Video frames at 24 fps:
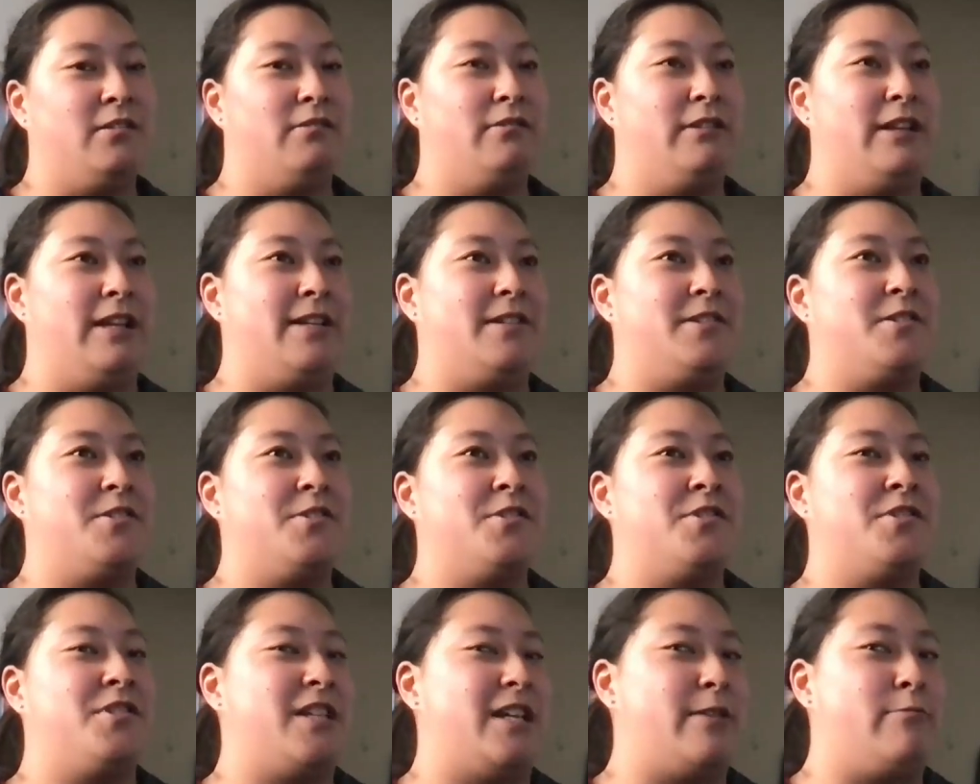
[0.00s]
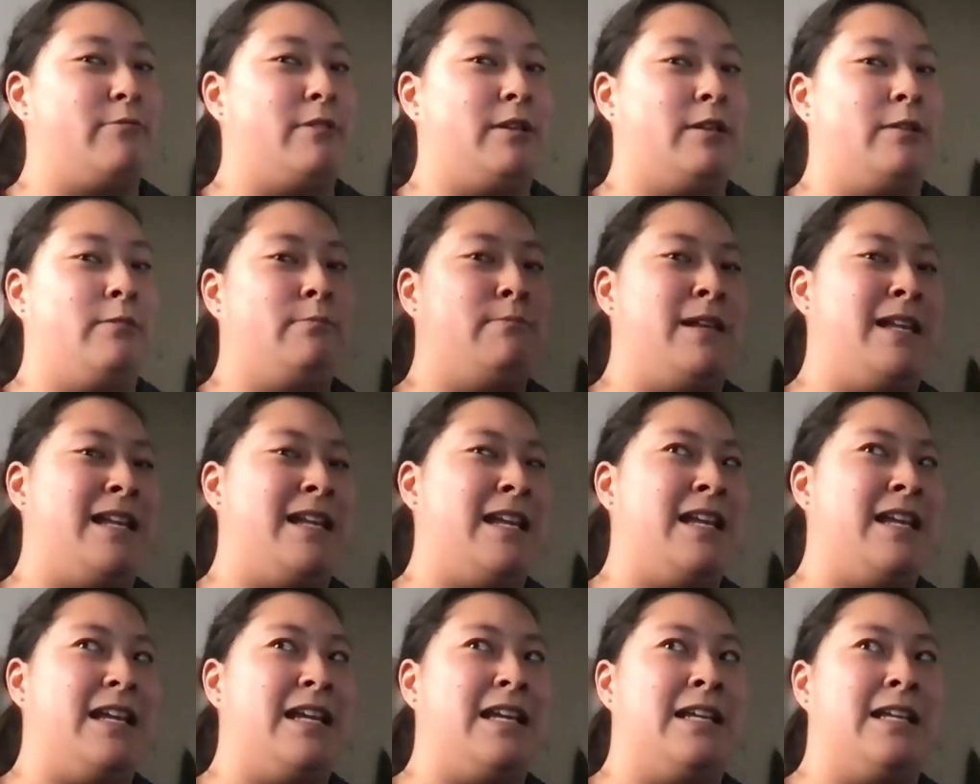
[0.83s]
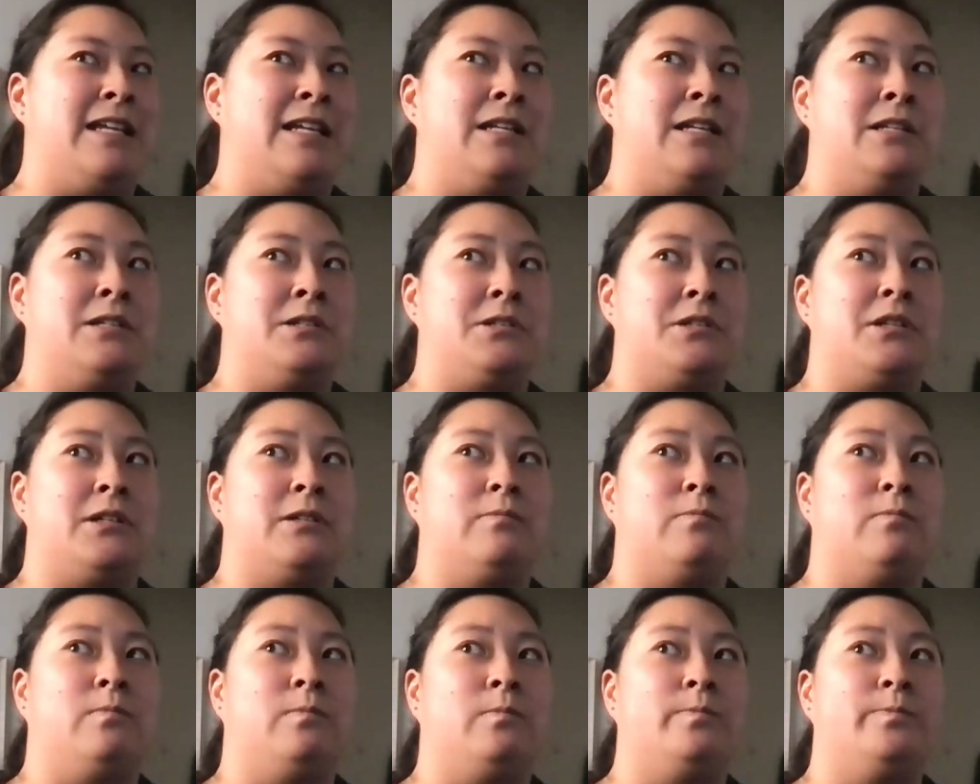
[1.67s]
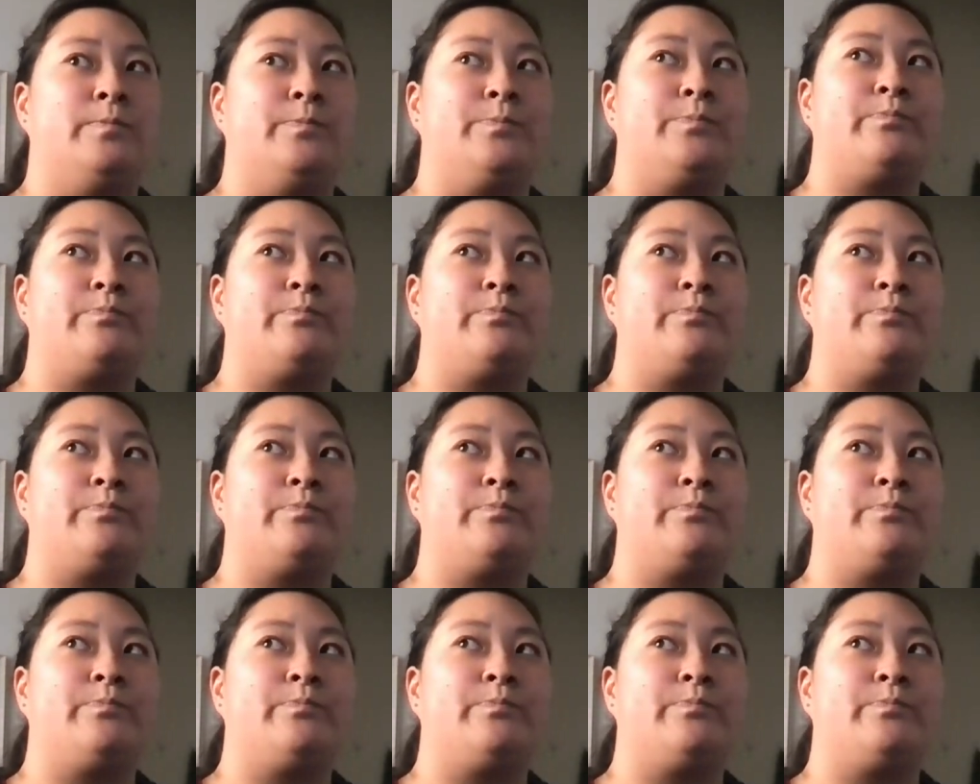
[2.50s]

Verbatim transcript: like, stick with me is um